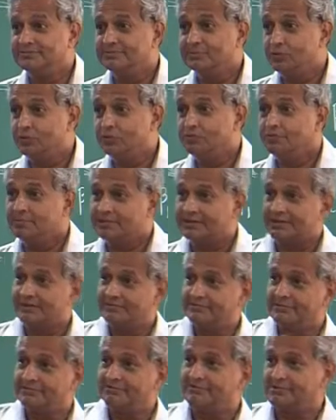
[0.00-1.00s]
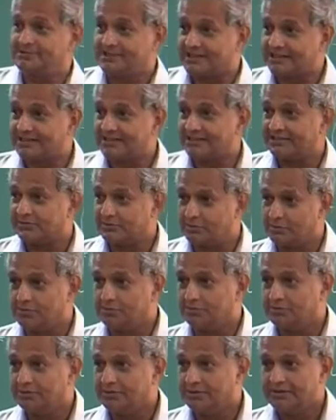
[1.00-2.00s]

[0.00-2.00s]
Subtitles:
move, but I will give a cyclic, no.